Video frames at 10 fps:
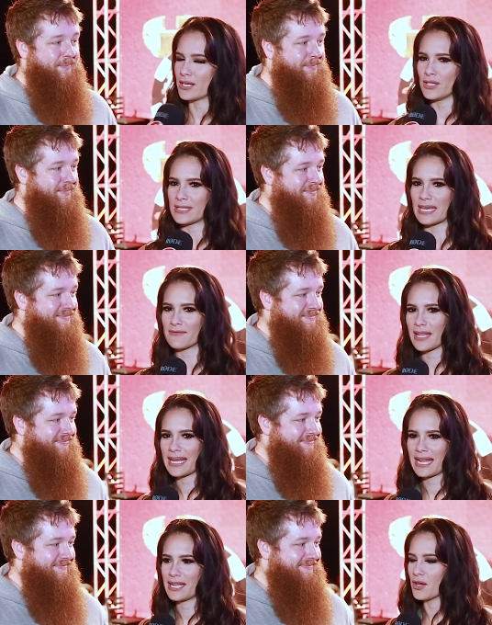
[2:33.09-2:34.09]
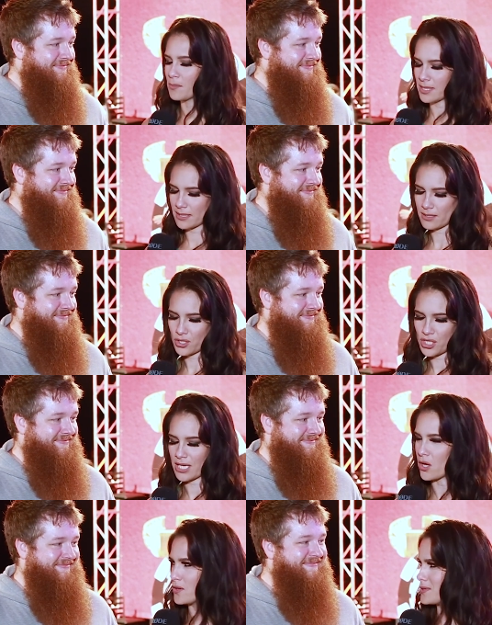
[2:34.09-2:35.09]
Speaker 1: you can use that flight heading home to
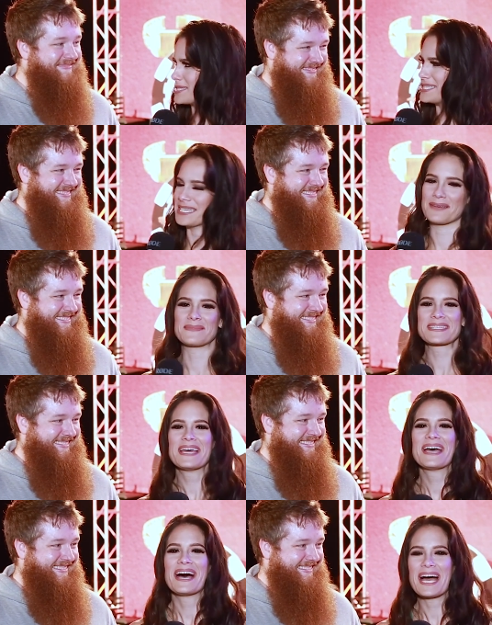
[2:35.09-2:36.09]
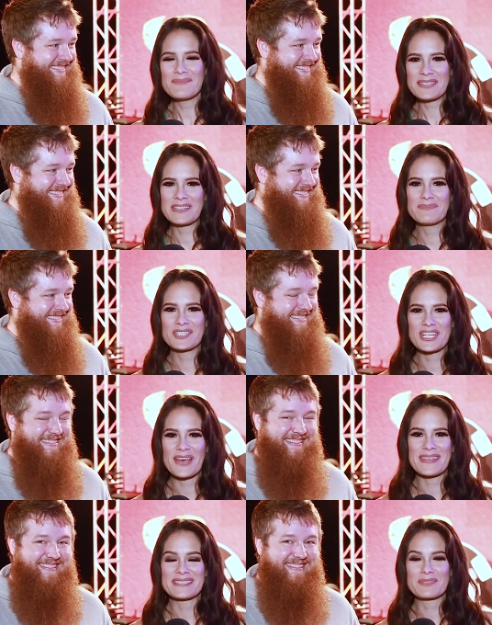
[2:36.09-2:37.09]
check all those DMs. I'm Tiffany
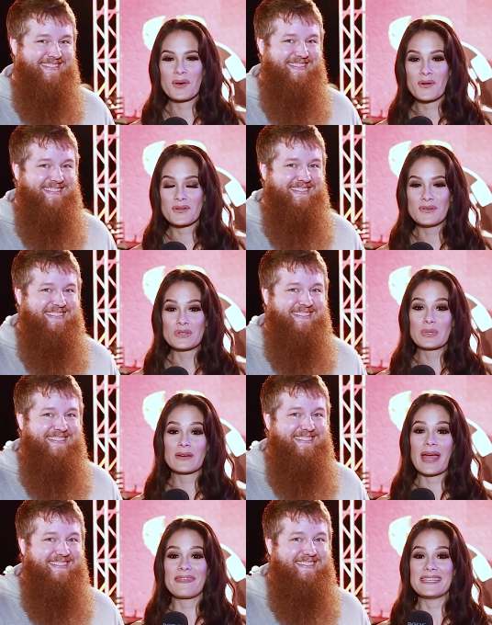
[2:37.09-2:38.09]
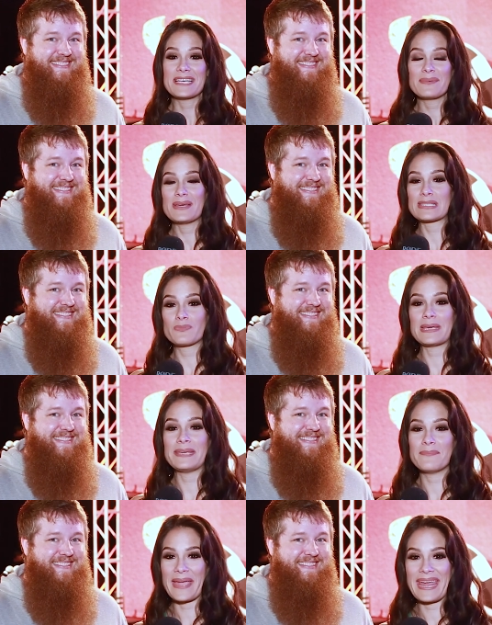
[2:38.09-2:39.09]
Michelle. This is Poker News. We are at the
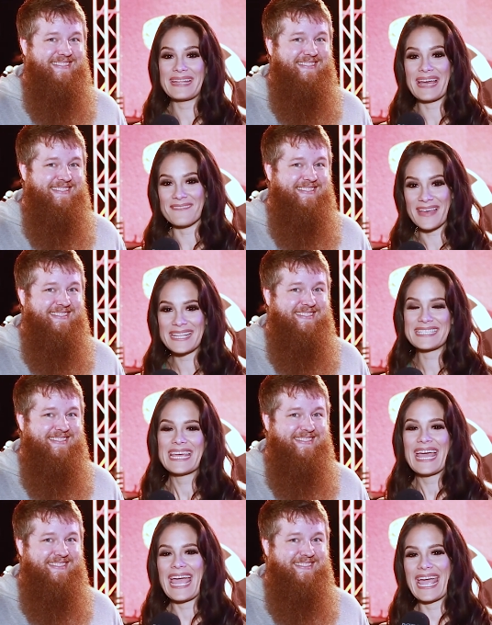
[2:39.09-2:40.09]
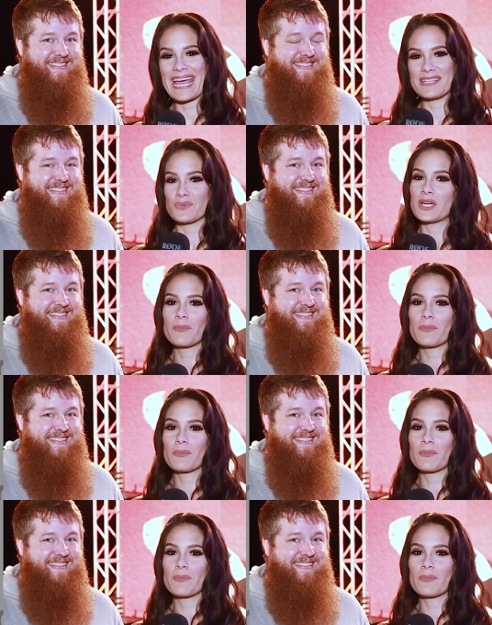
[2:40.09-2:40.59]
WSOP main event, and we